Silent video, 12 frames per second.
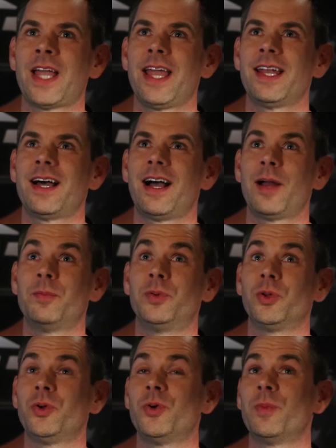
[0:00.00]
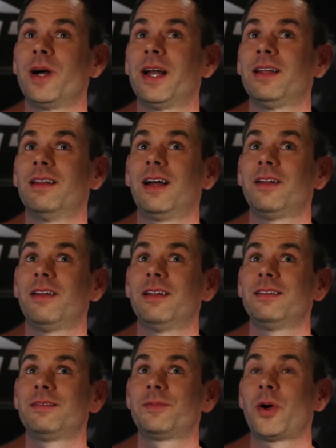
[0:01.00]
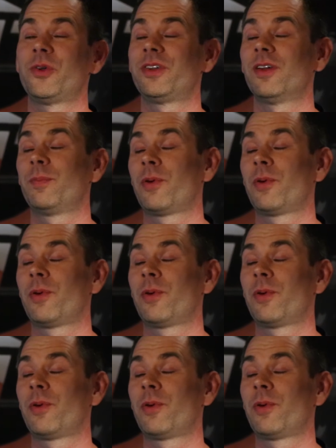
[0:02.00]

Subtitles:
And I posted